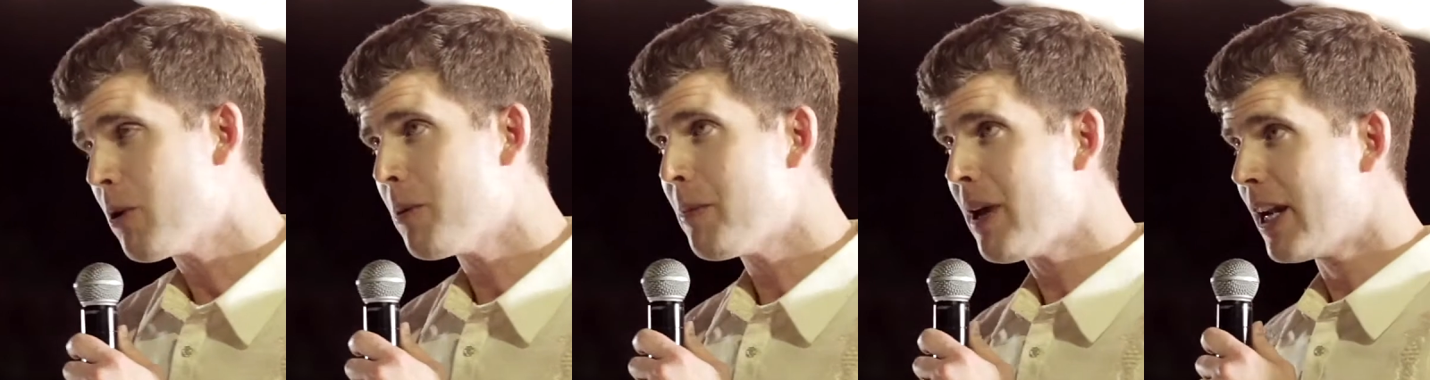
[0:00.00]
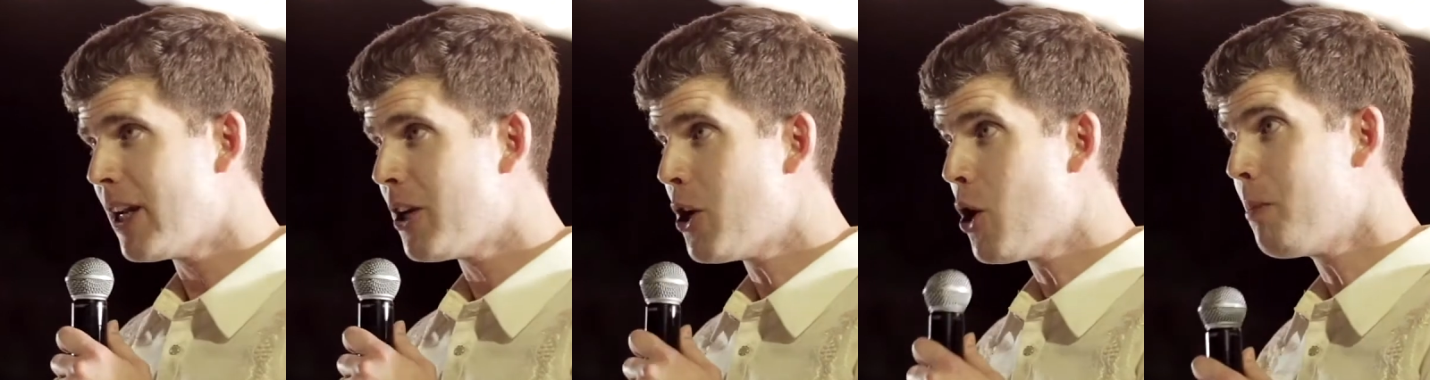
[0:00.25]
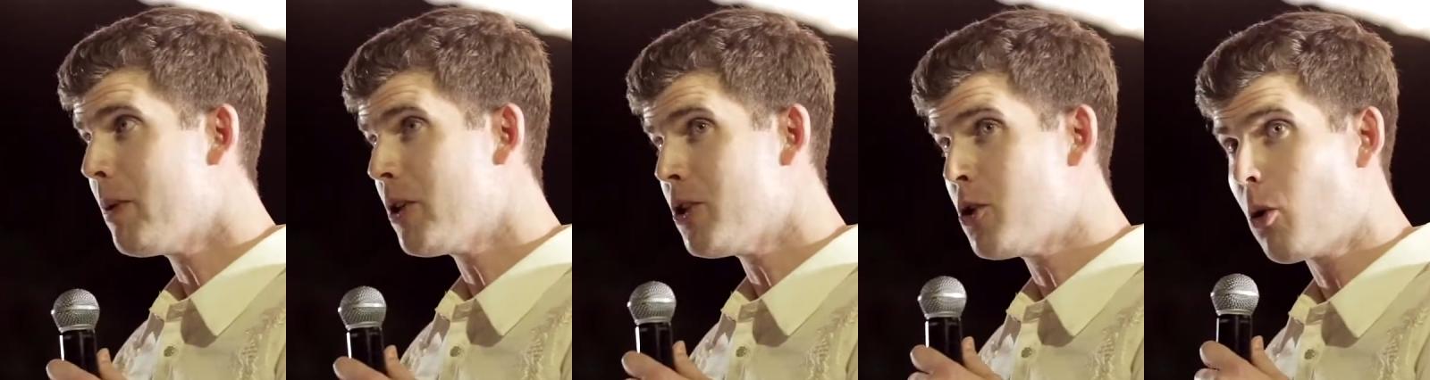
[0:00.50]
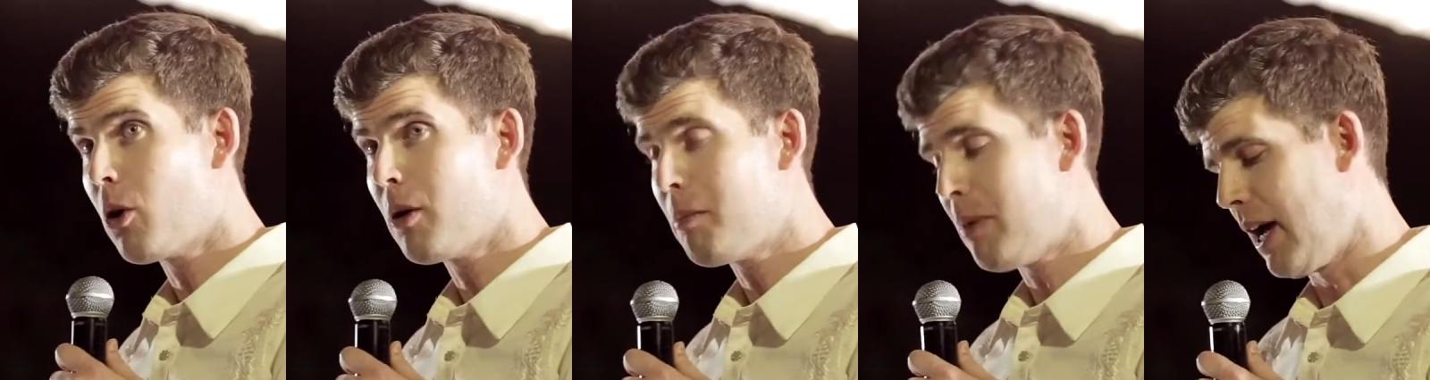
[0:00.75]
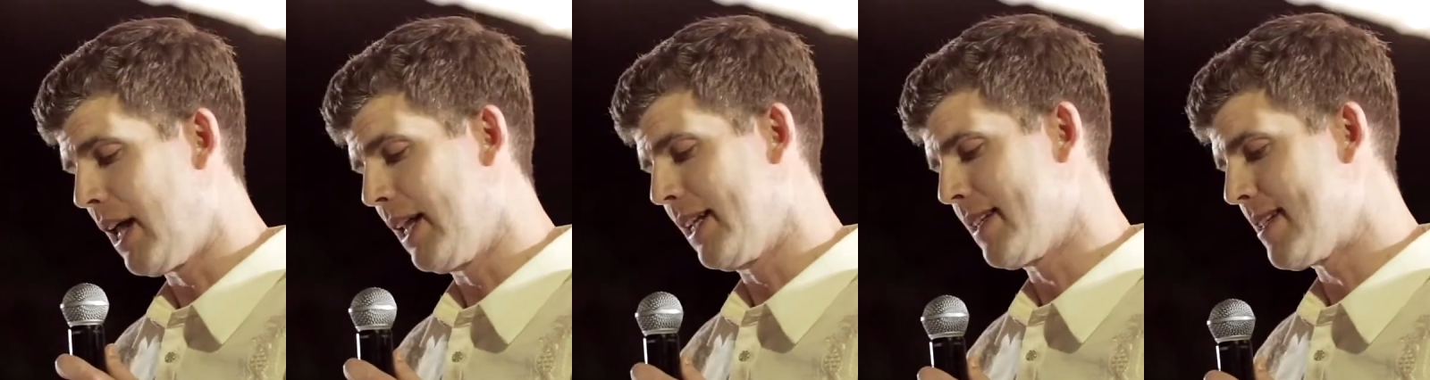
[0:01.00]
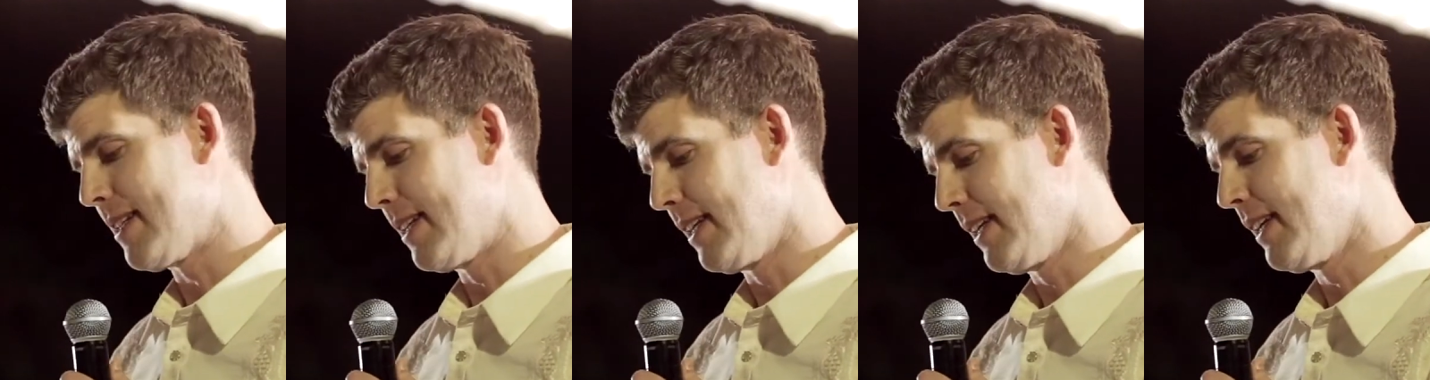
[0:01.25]
room had an open door
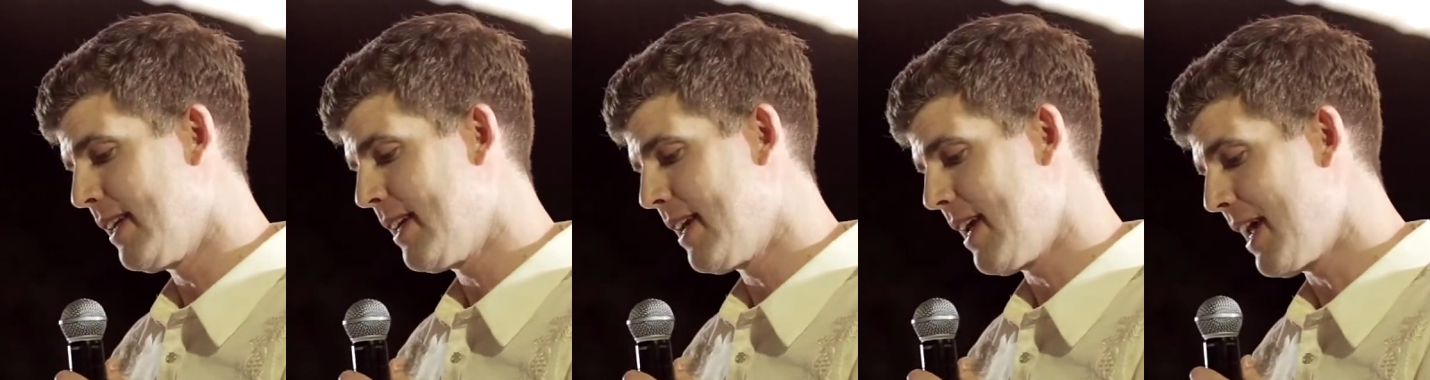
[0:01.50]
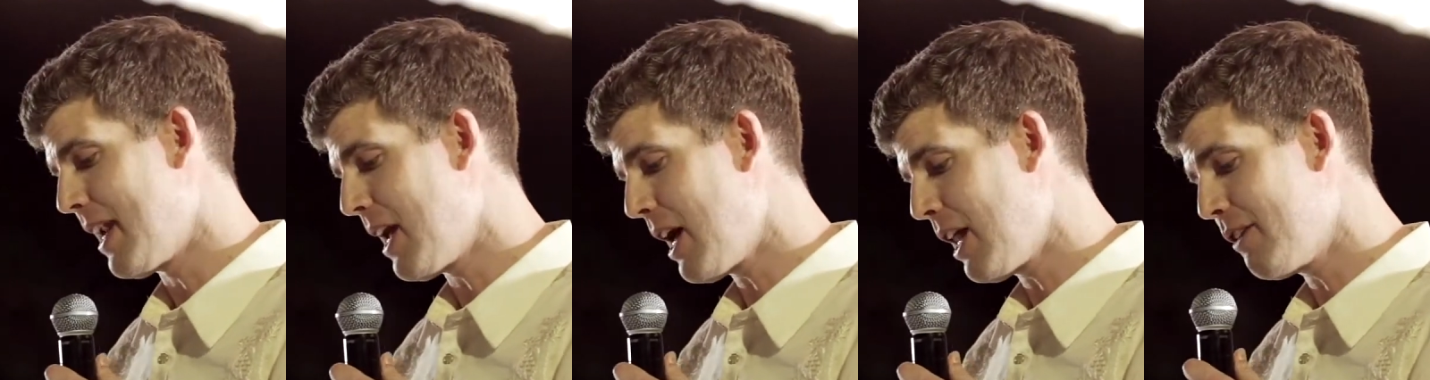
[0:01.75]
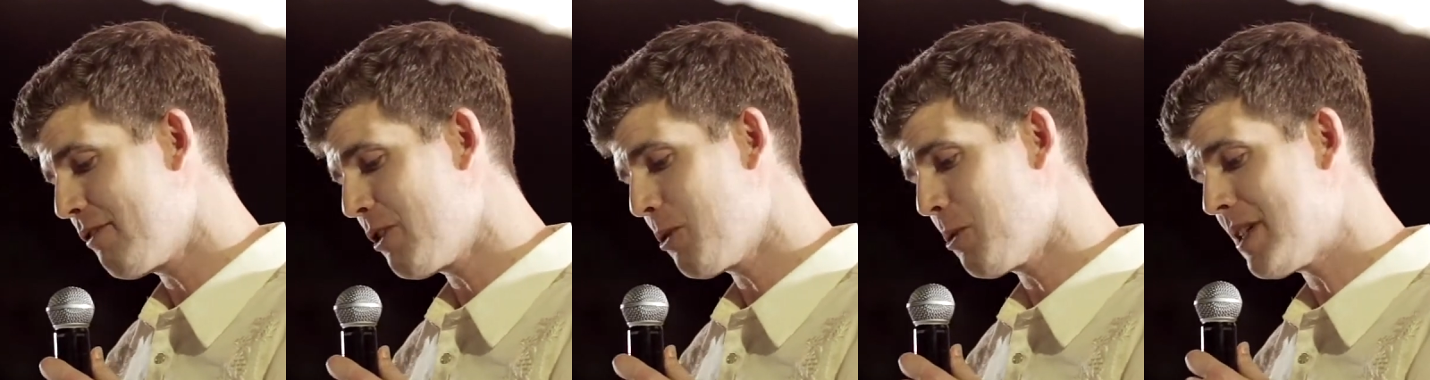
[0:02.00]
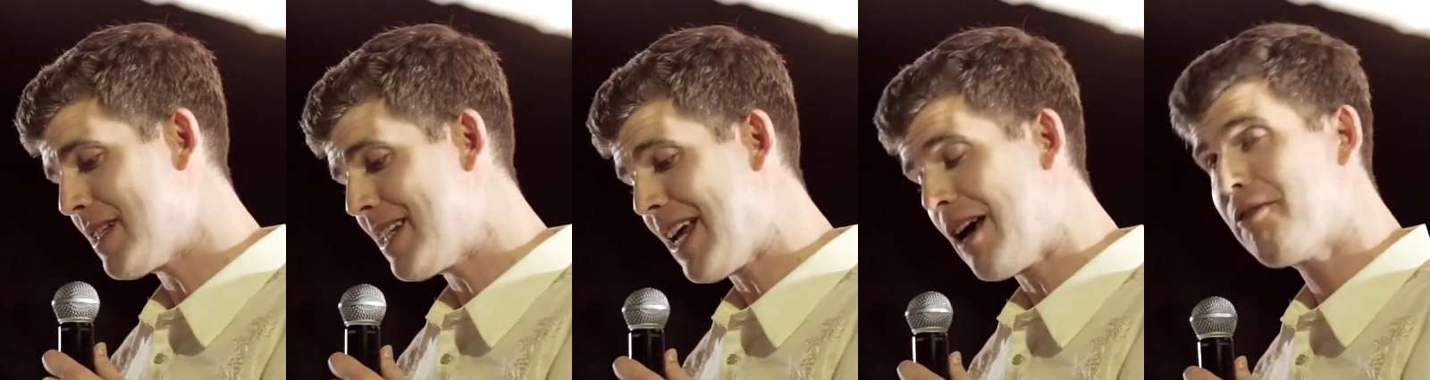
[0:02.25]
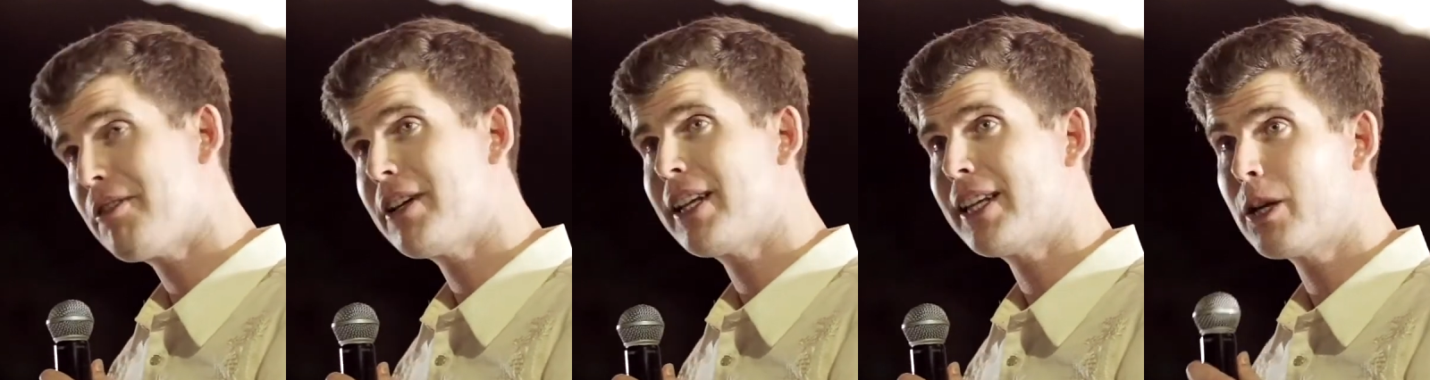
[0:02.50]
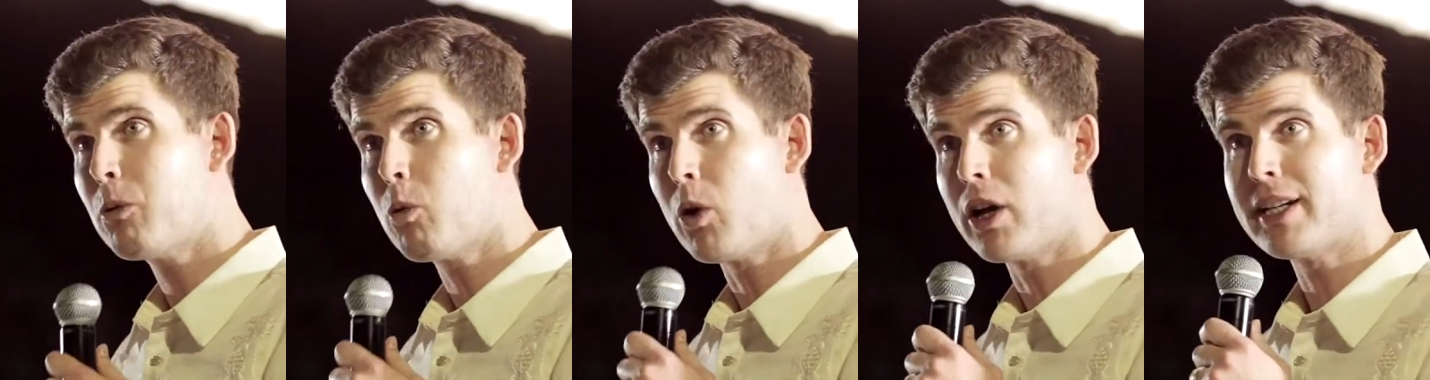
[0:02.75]
policy, and Oliver was
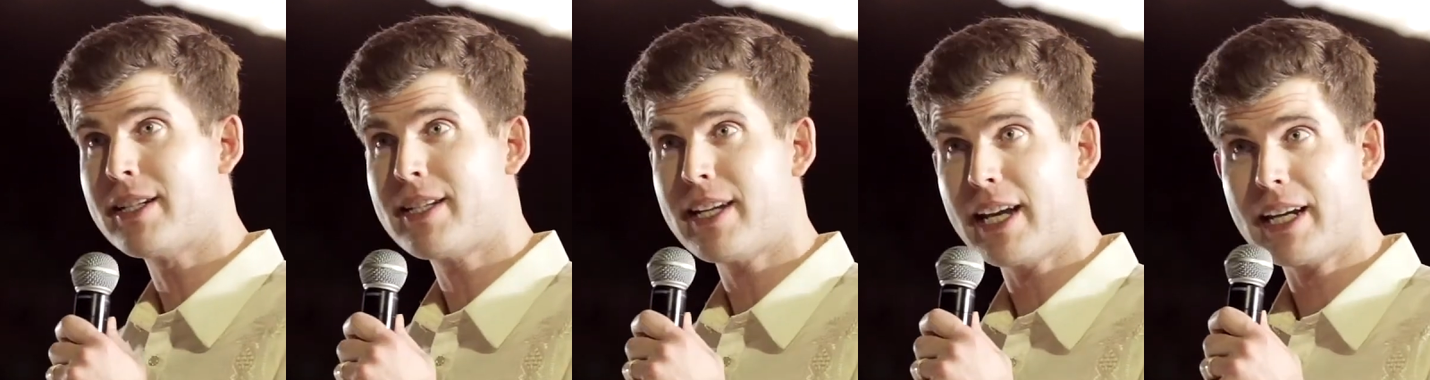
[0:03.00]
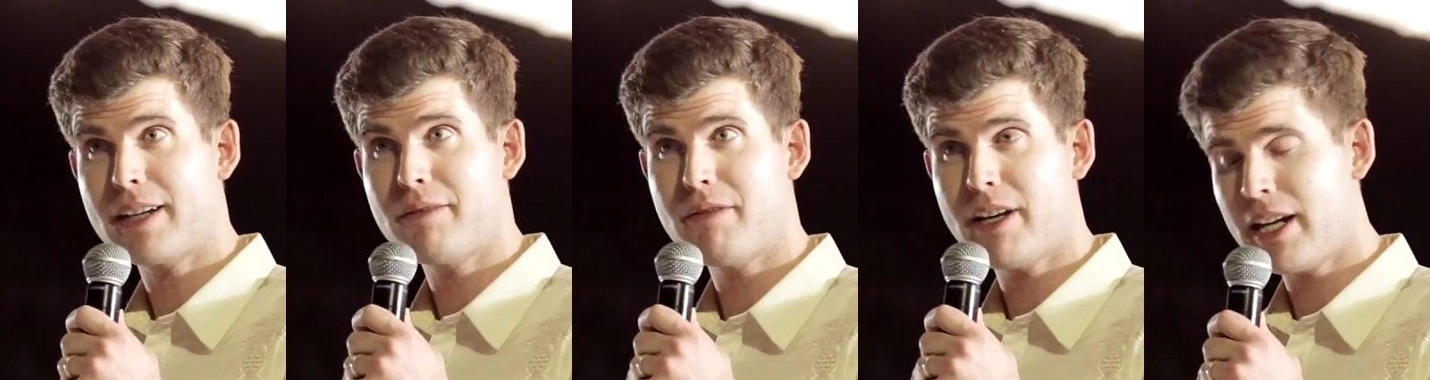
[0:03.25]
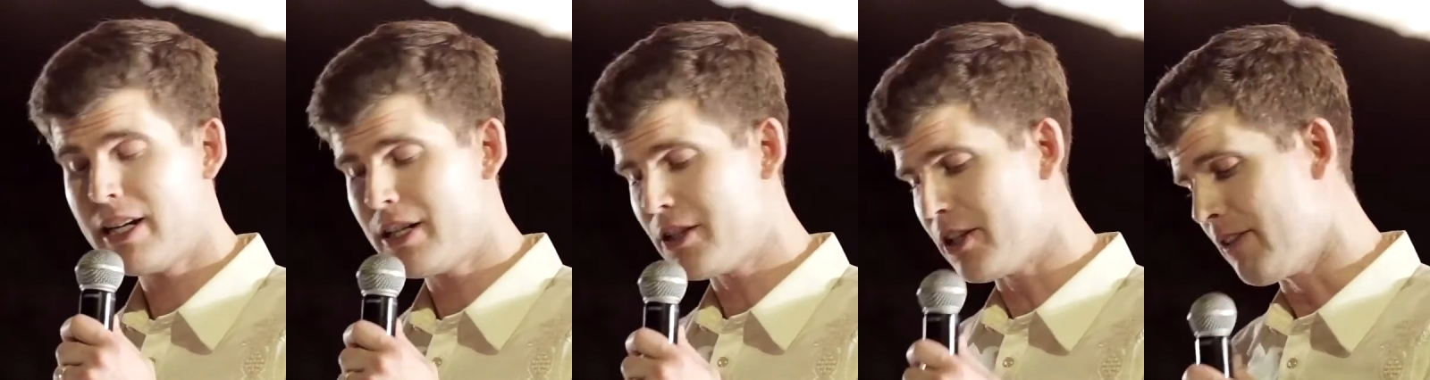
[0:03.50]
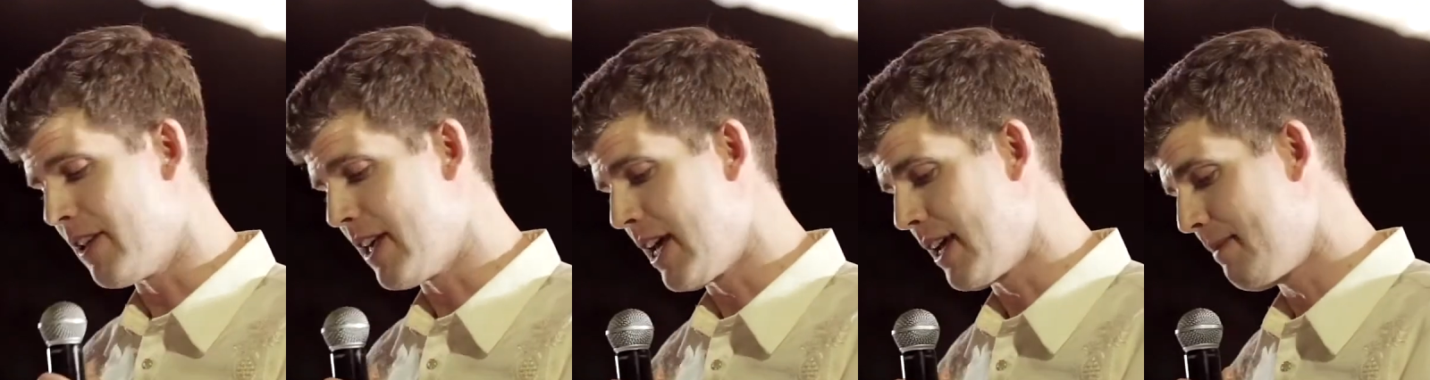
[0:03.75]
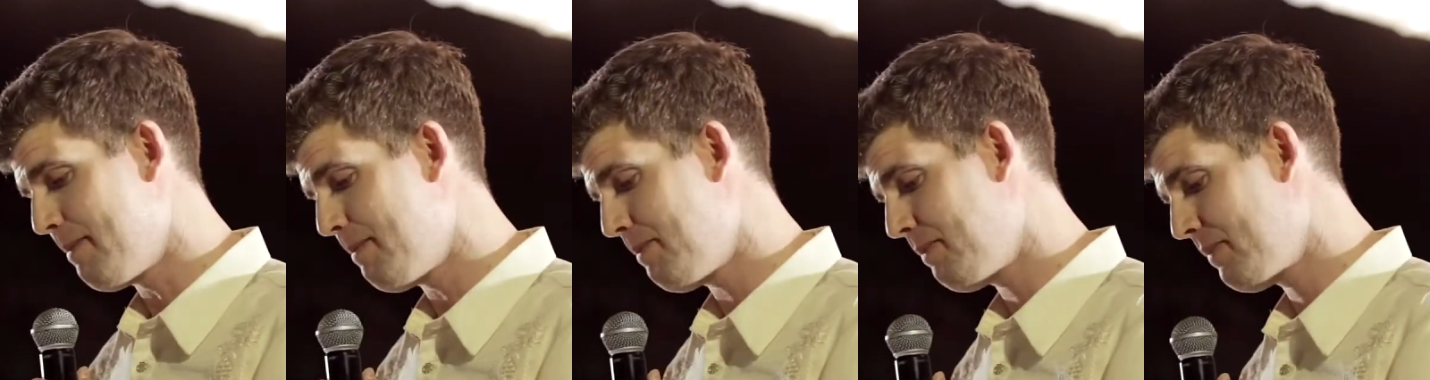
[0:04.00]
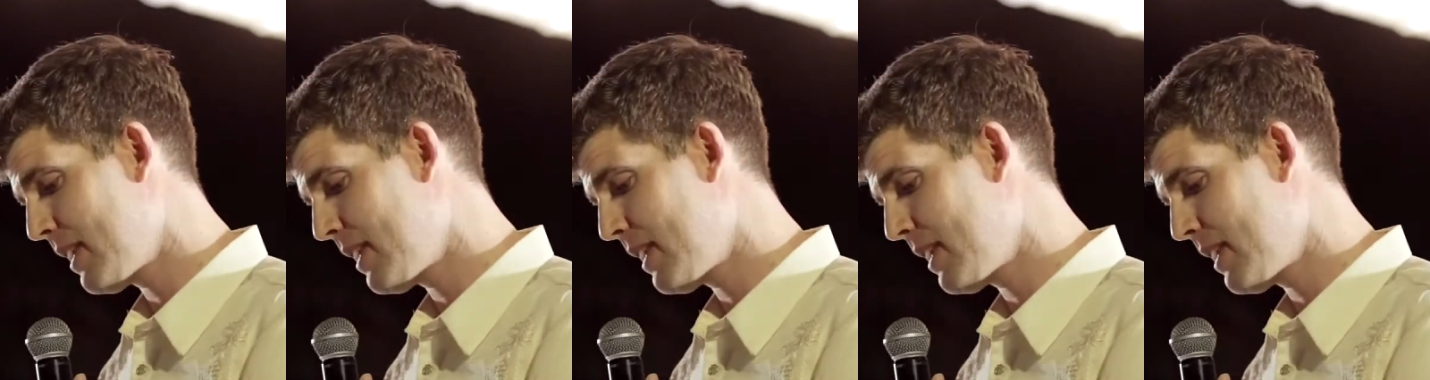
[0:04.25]
definitely one to take advantage of that.